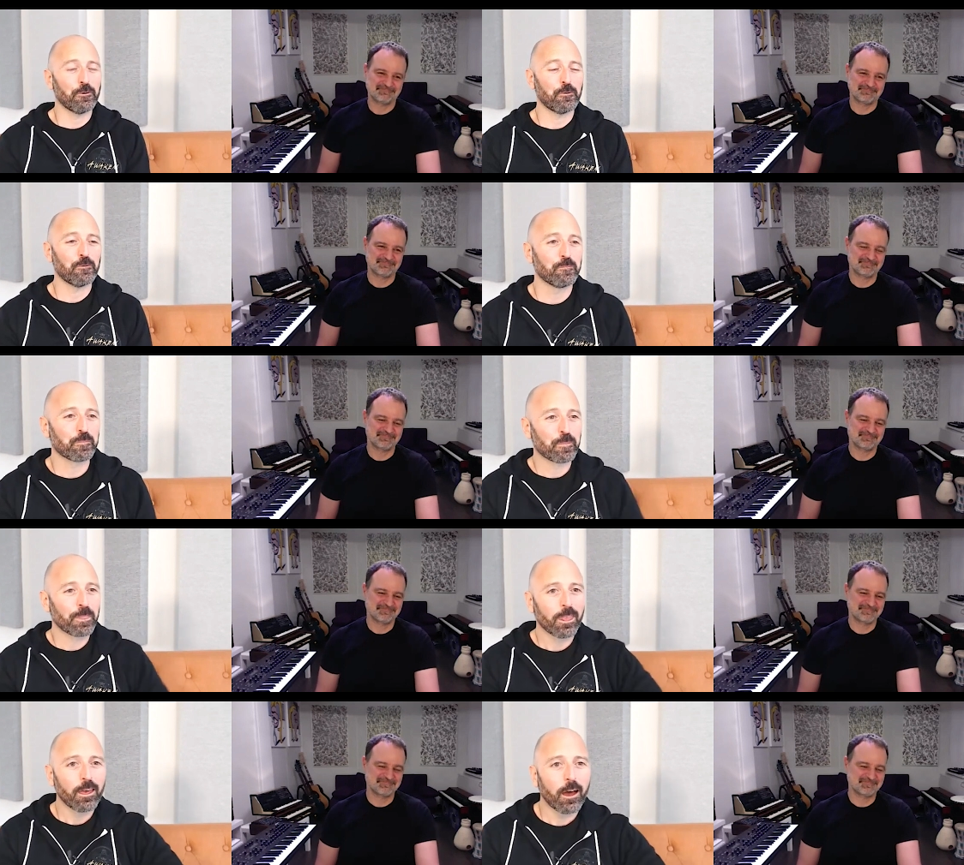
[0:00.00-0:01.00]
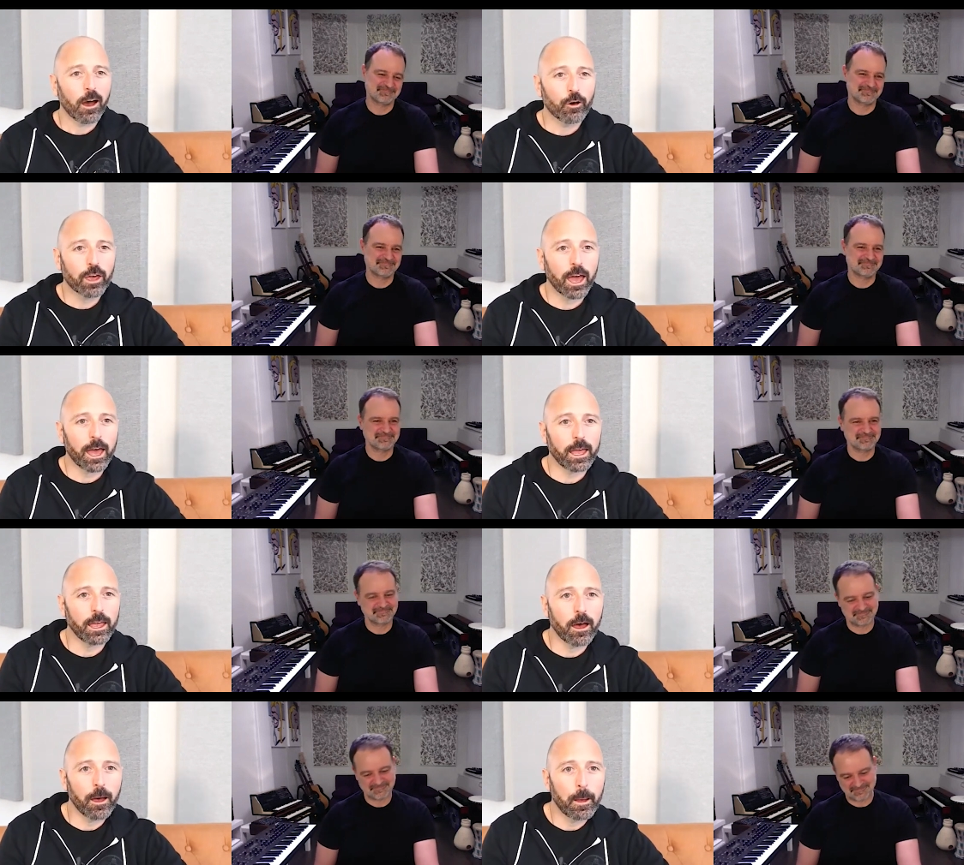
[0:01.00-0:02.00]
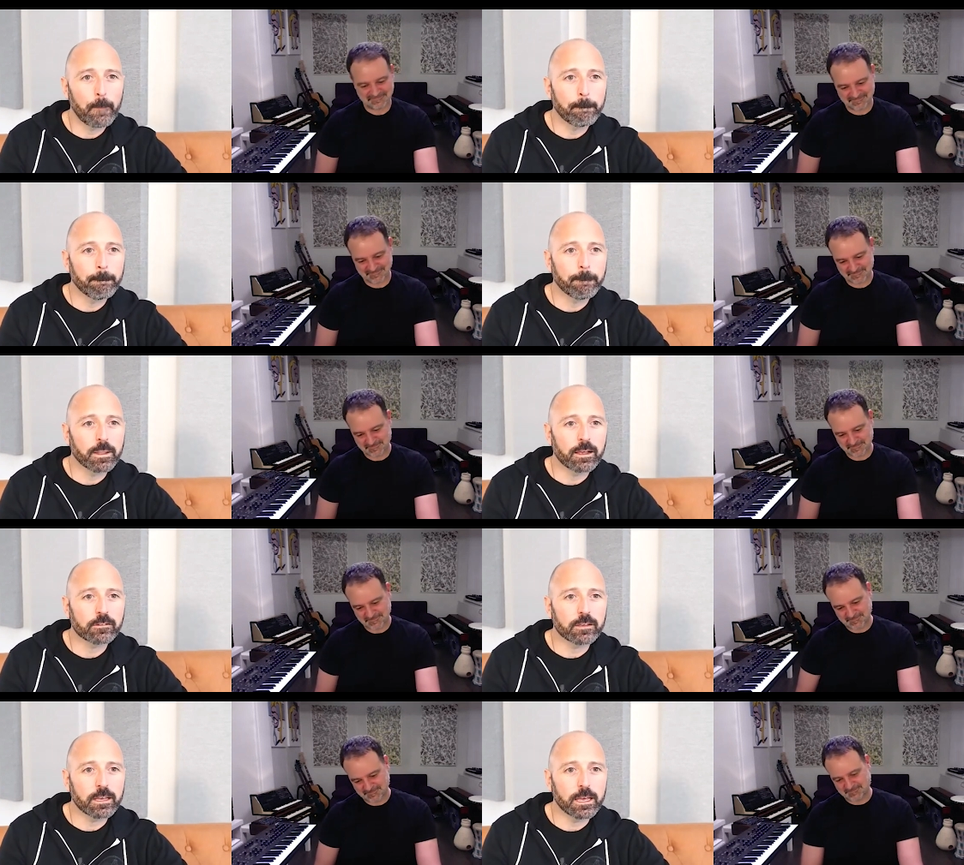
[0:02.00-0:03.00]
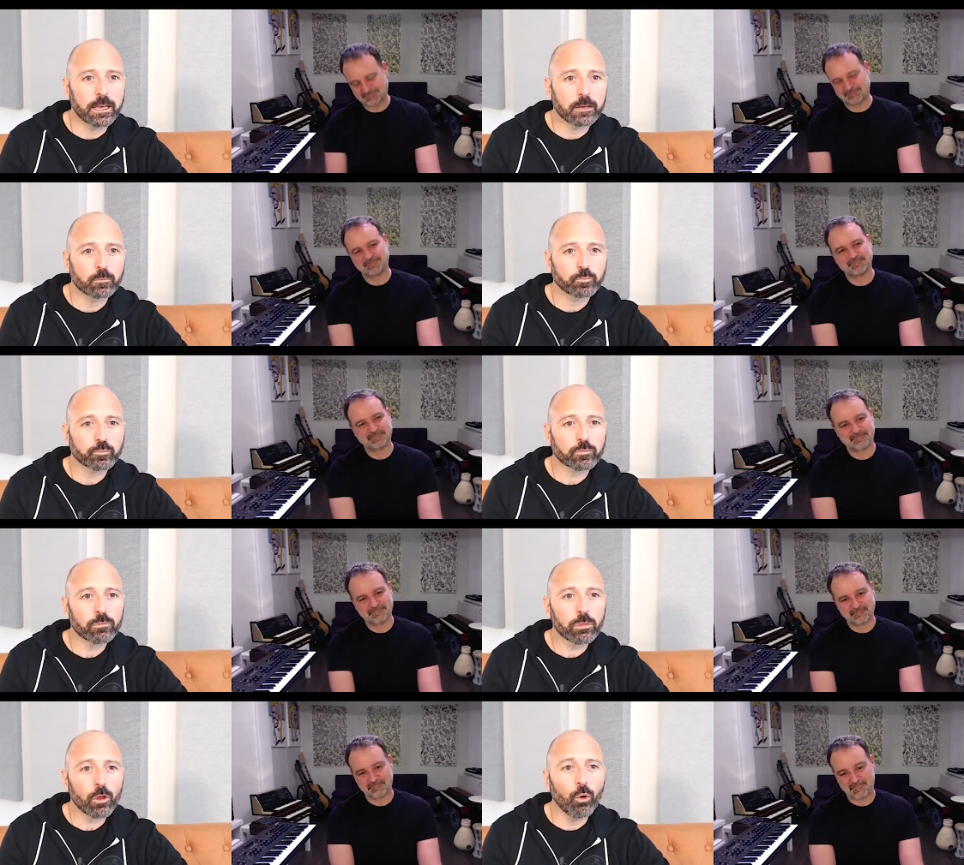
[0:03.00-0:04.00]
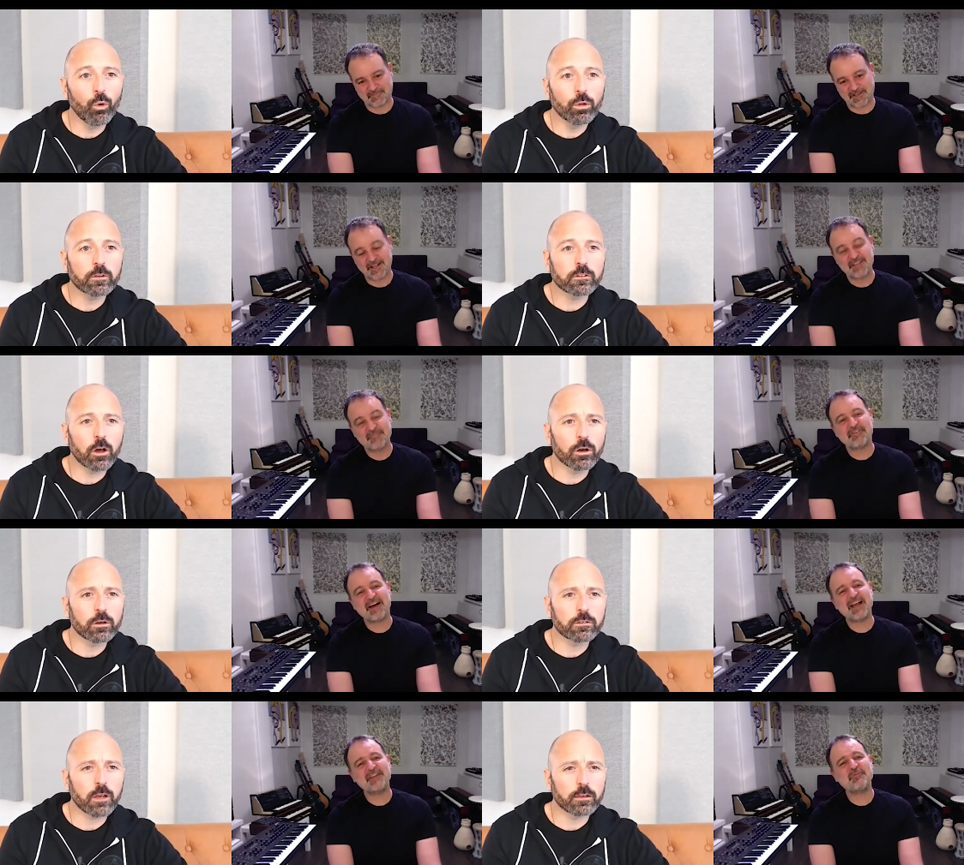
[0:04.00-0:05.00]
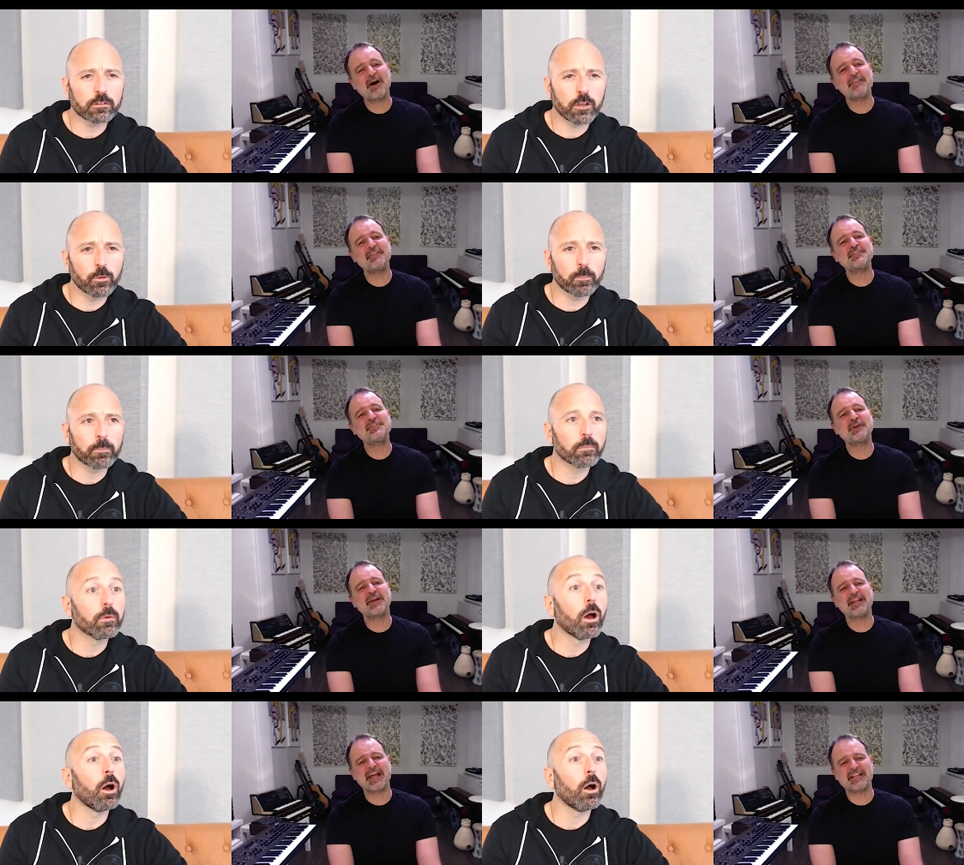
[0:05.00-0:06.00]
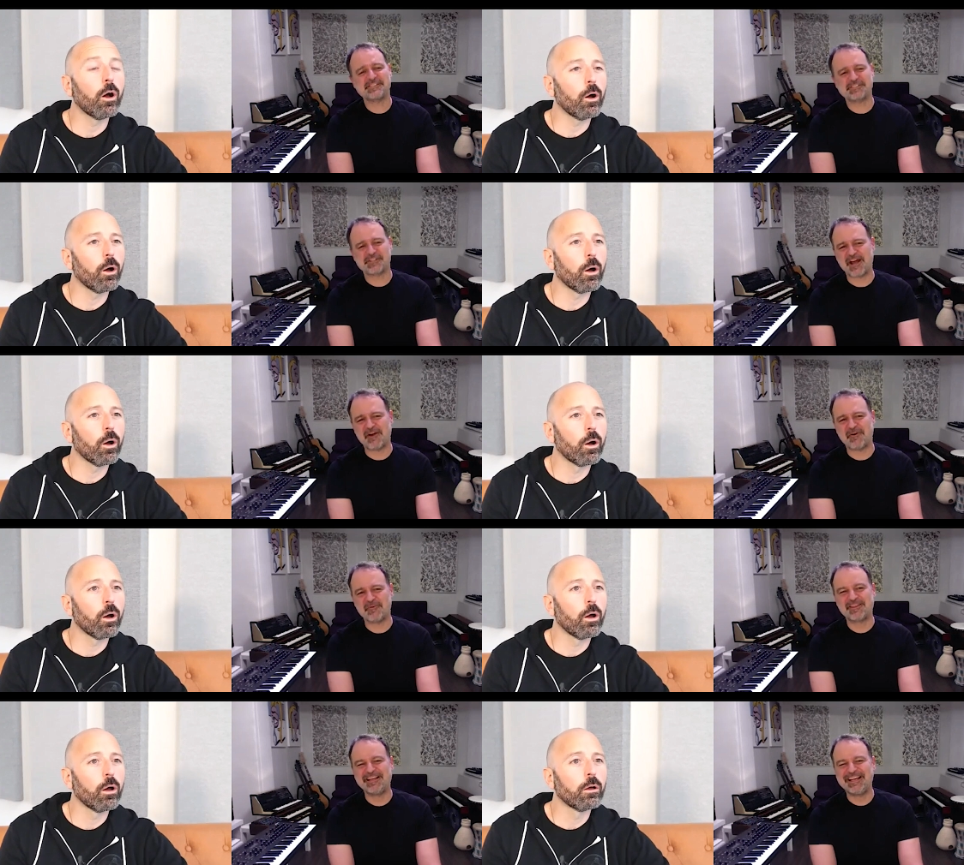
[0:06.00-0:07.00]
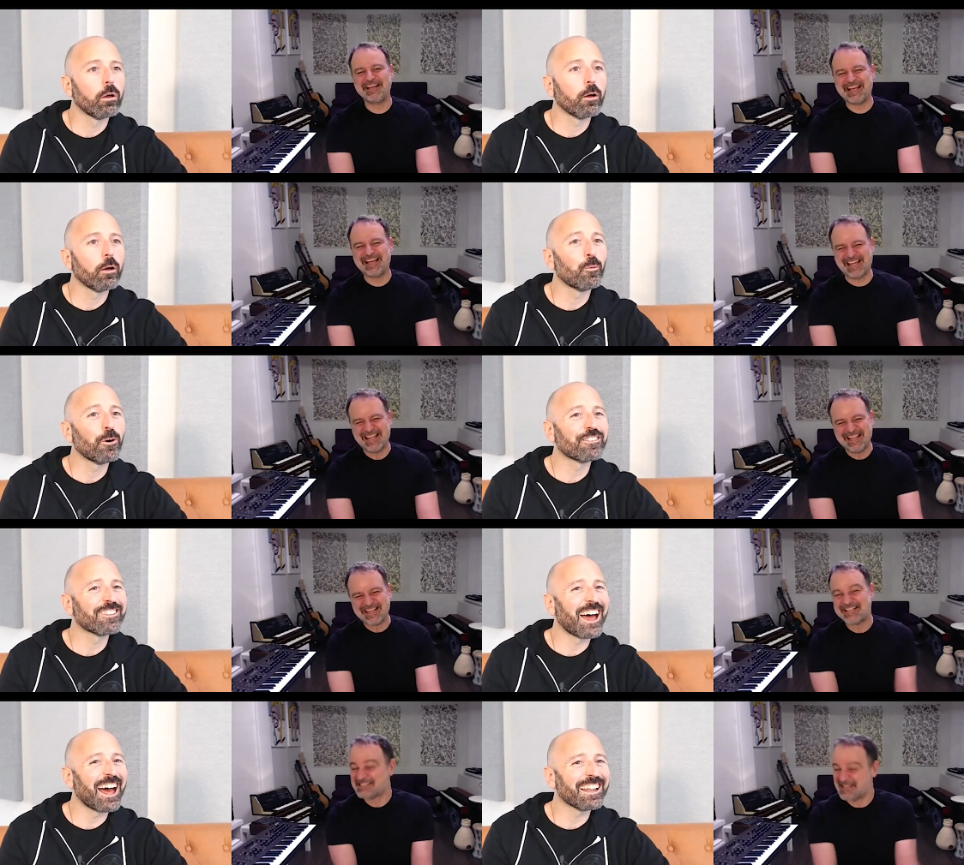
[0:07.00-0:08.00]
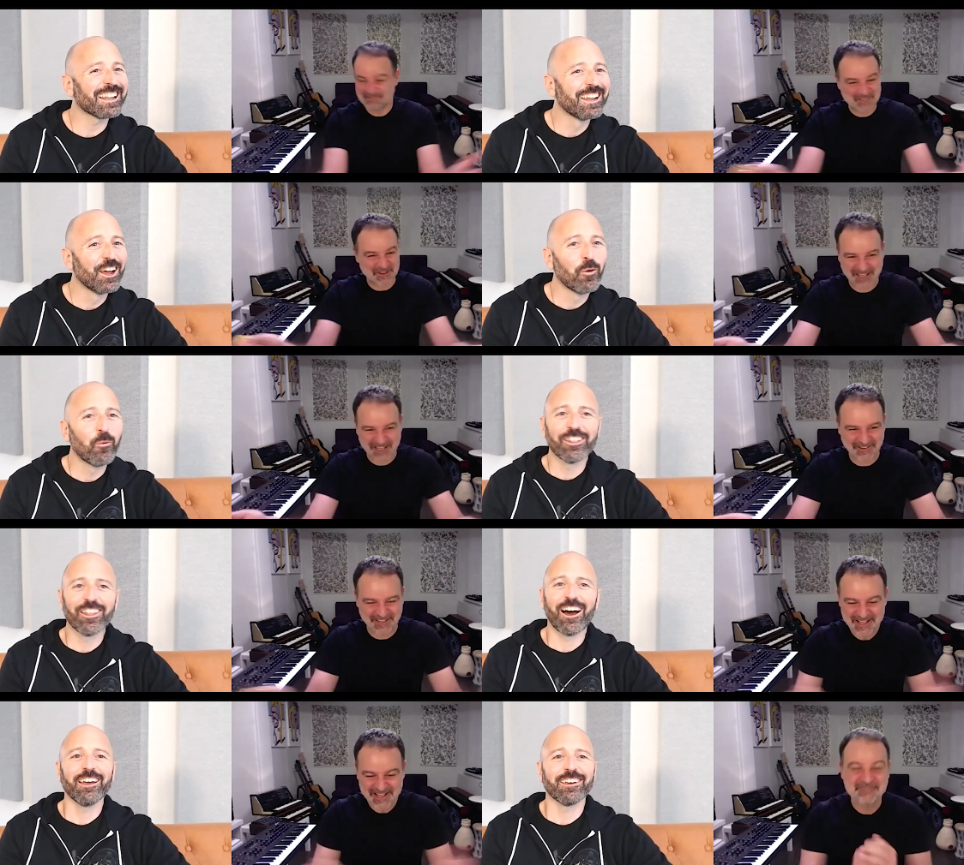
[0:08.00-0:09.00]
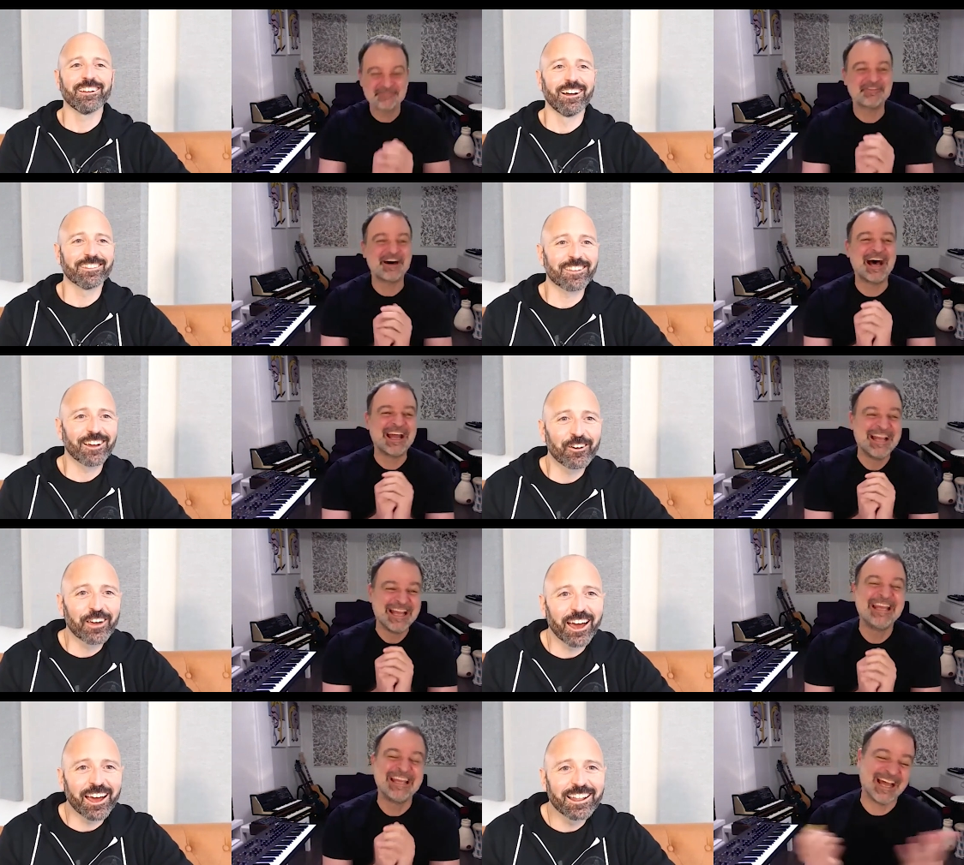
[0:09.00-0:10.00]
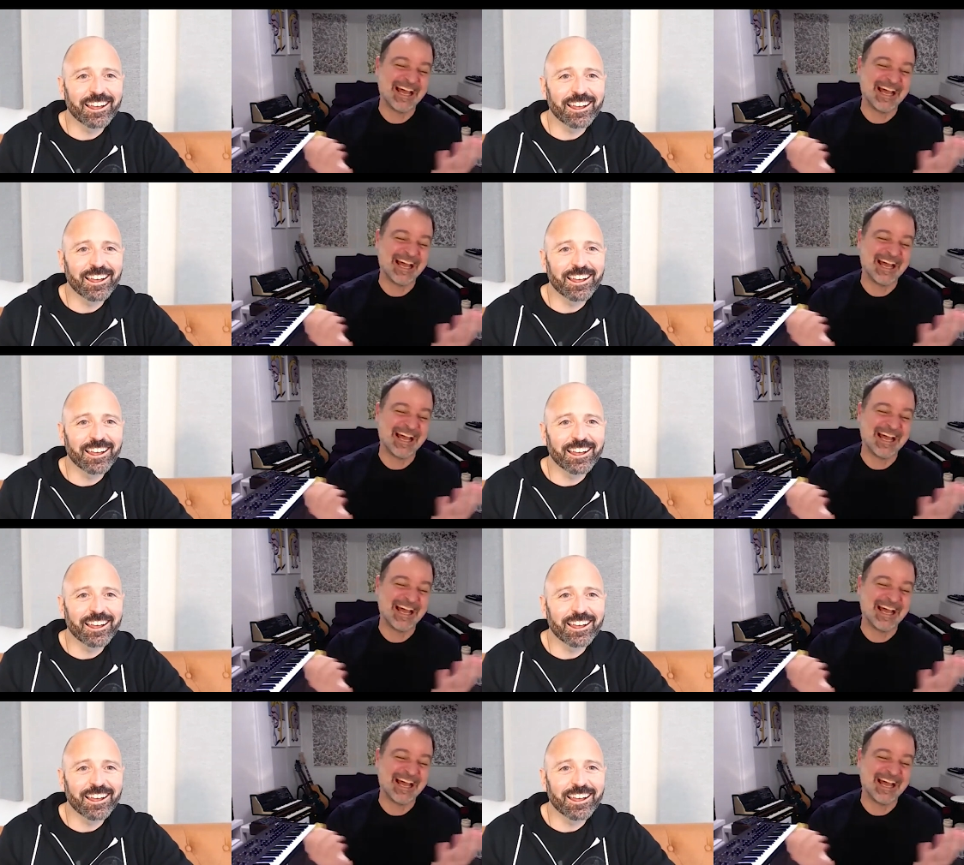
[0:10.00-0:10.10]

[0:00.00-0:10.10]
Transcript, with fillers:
Speaker 1: cool. Okay, um, let's see here. All the songs I are so.
Speaker 2: answer now.
Speaker 1: What's that? One that I can answer. Okay,